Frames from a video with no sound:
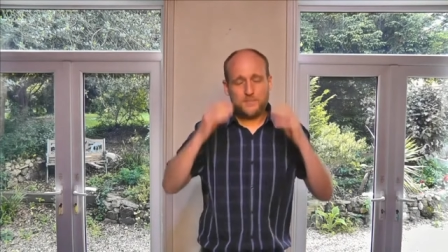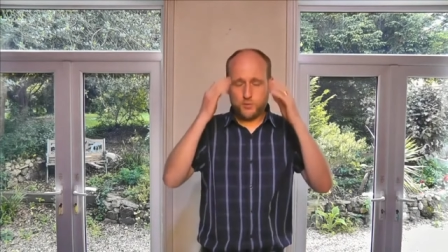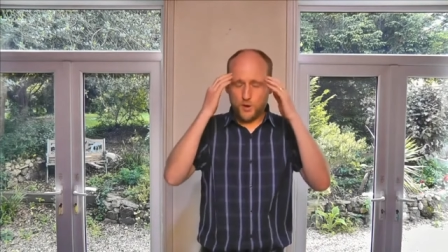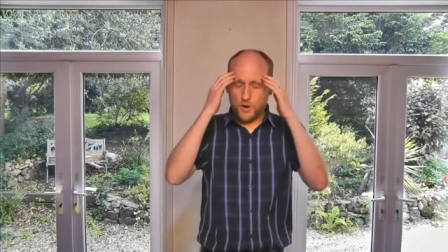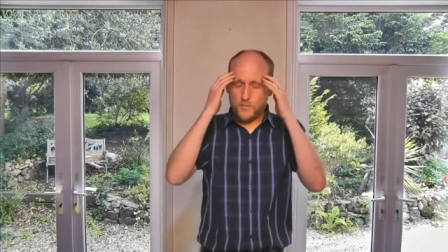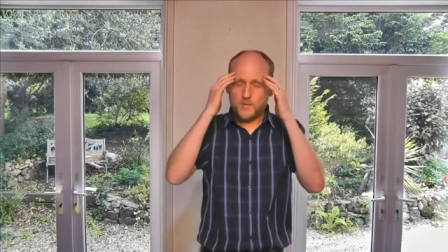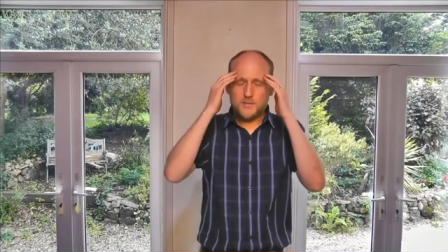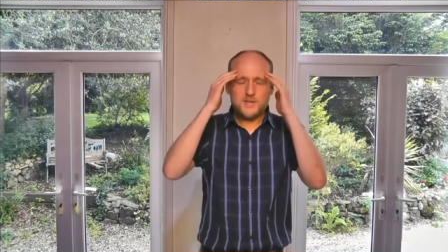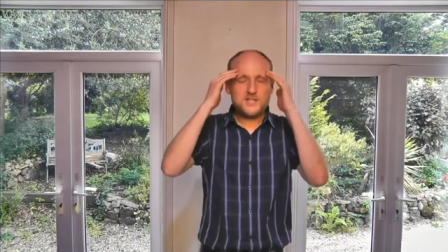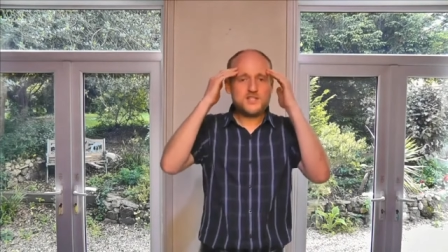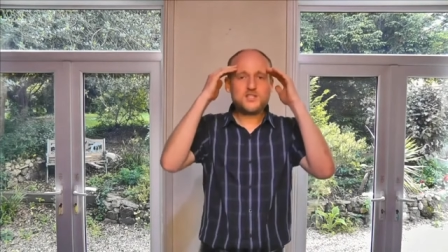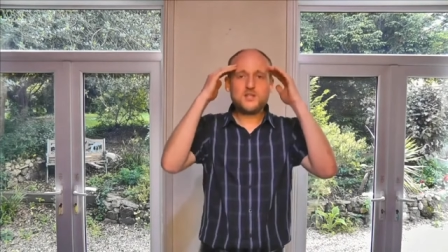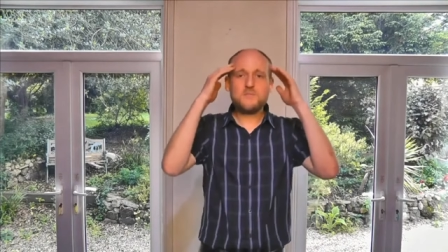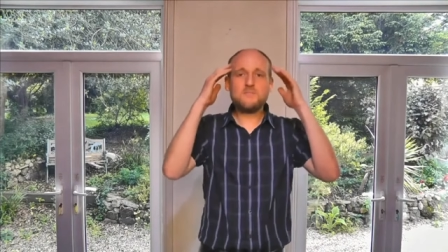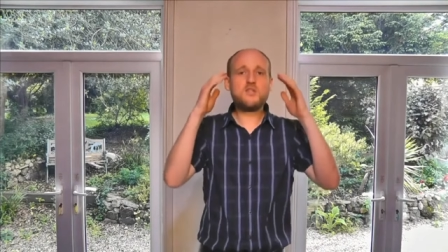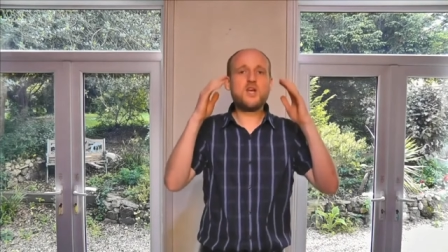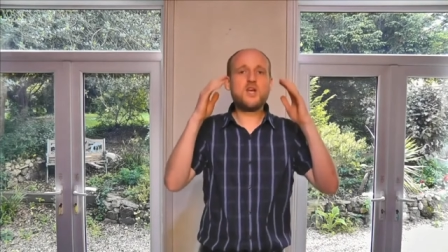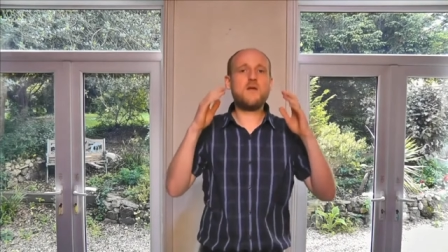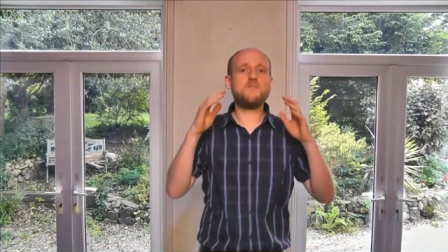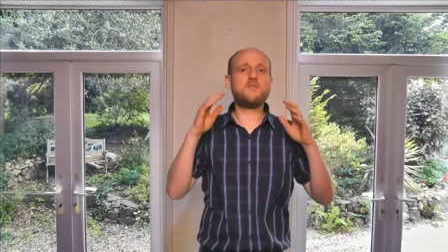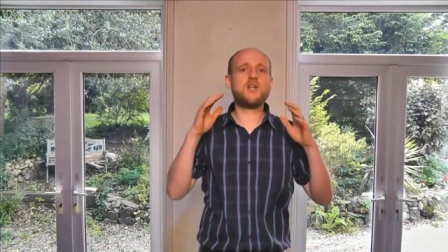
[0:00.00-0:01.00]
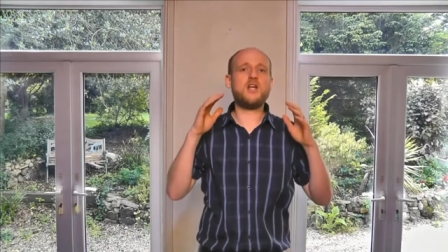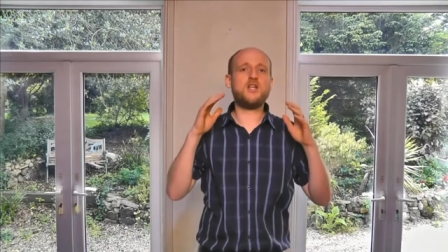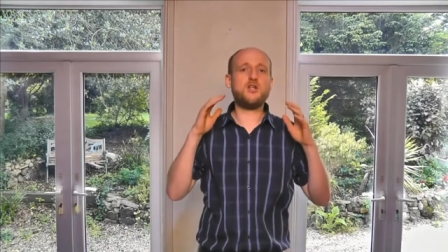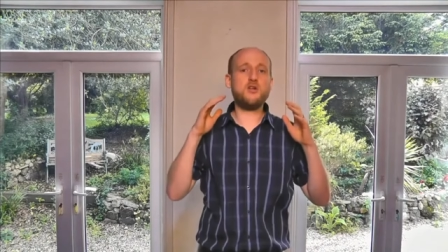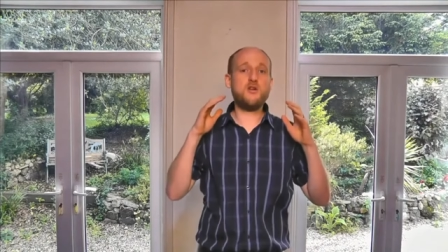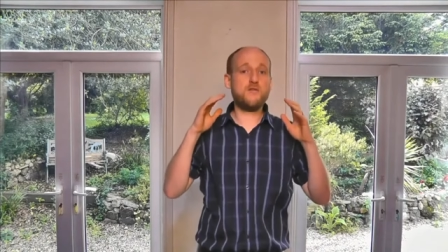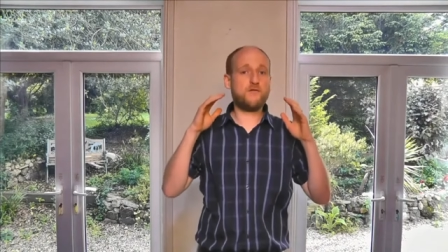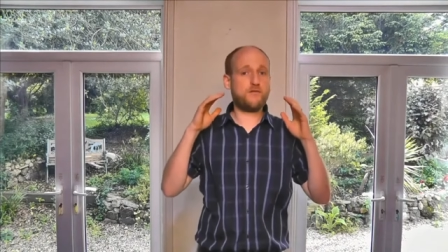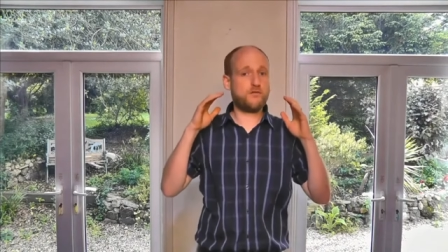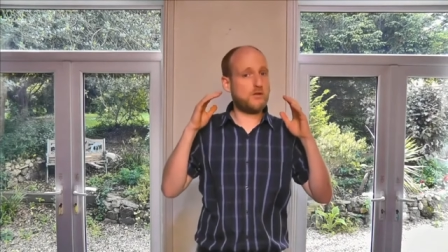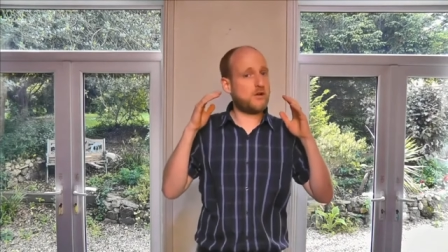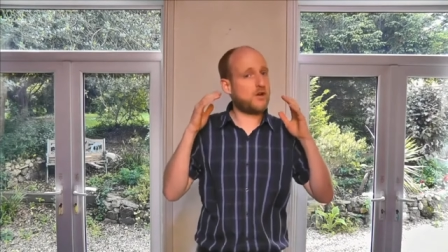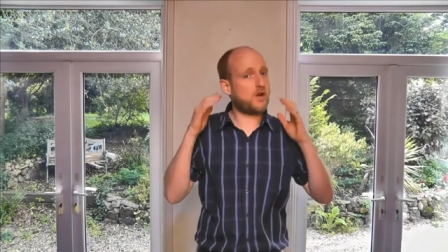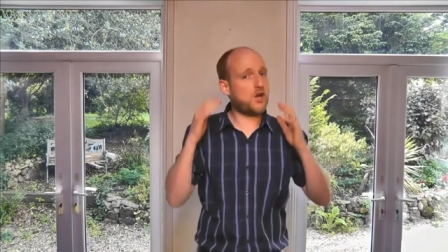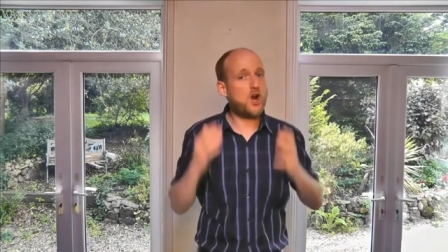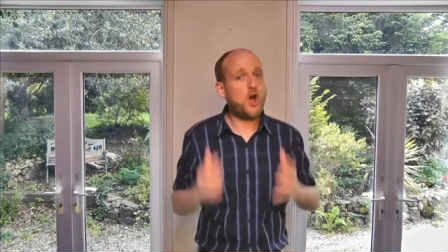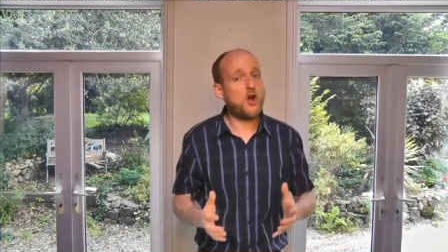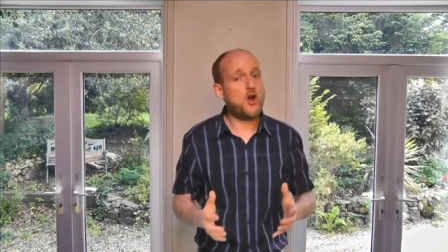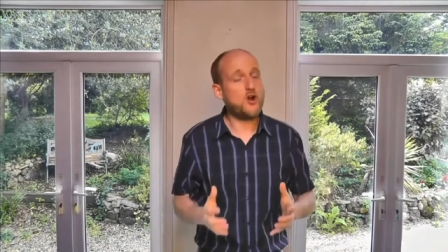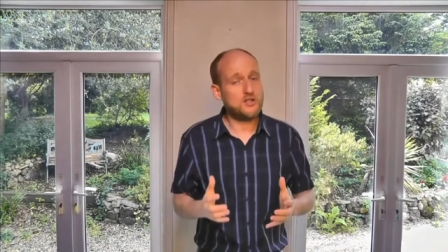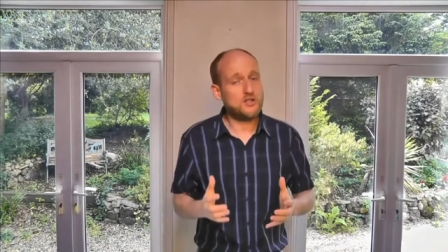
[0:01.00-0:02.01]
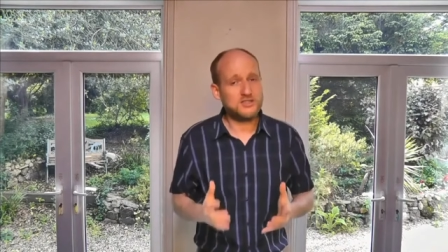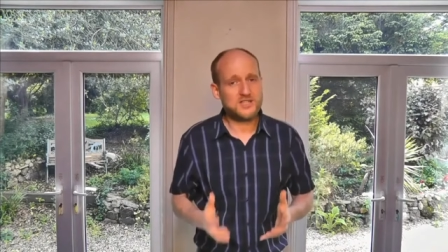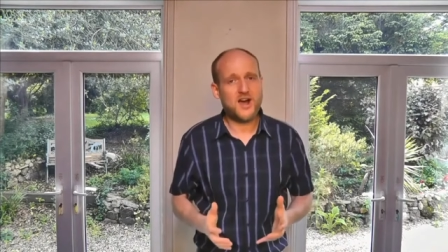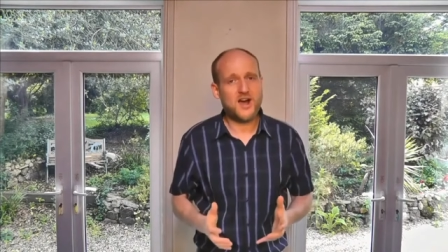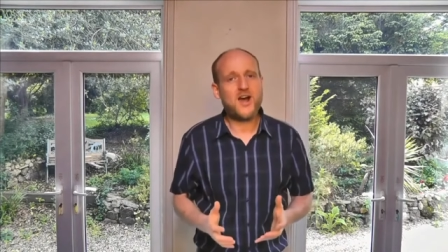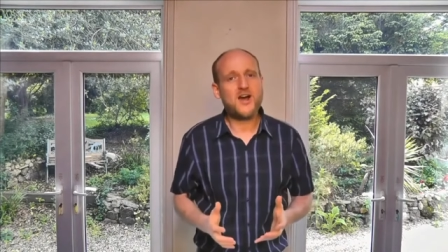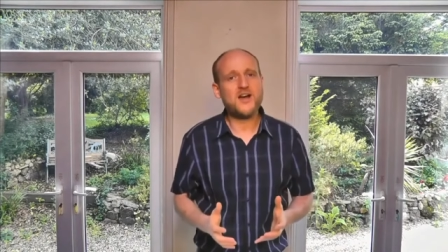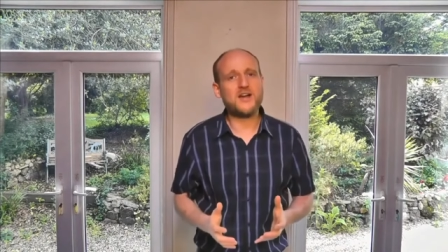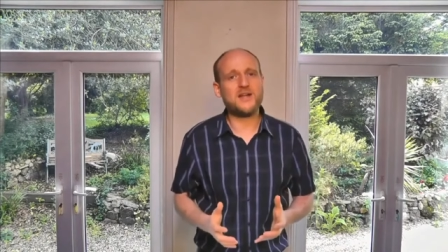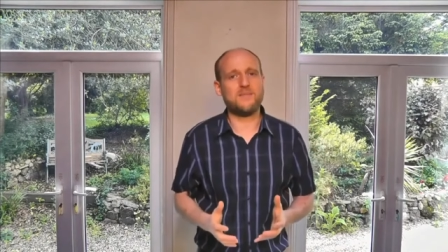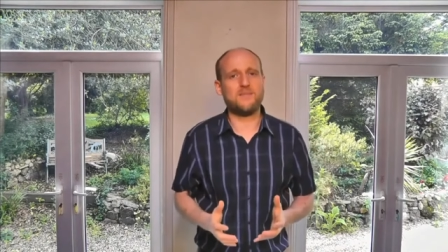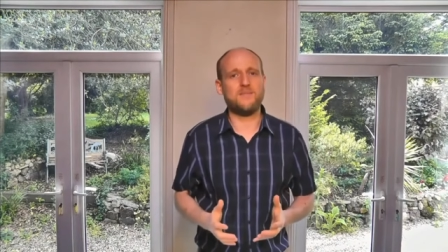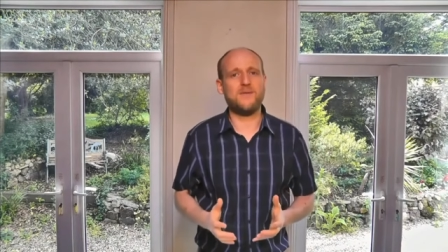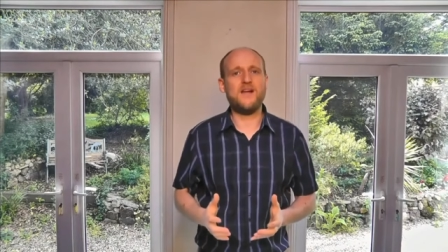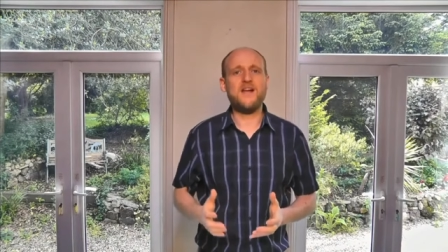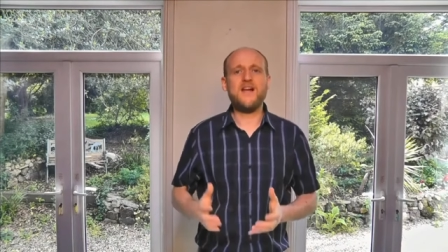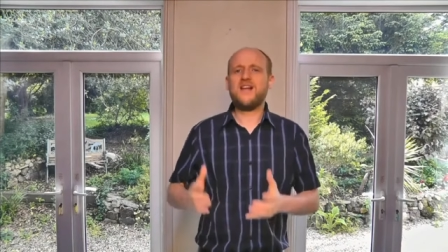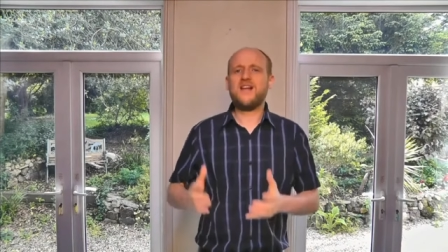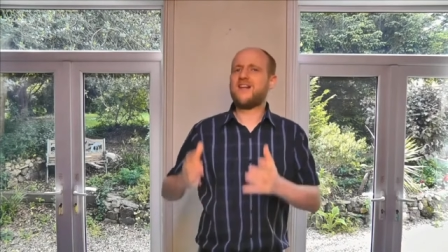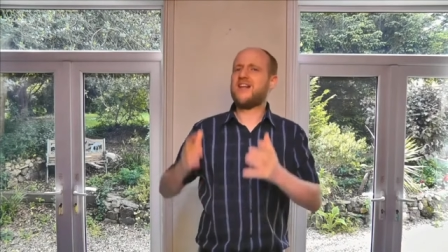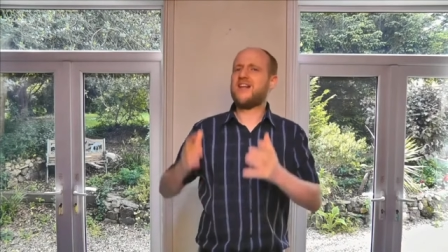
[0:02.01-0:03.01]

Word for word: the problem is sometimes I do it for a long time,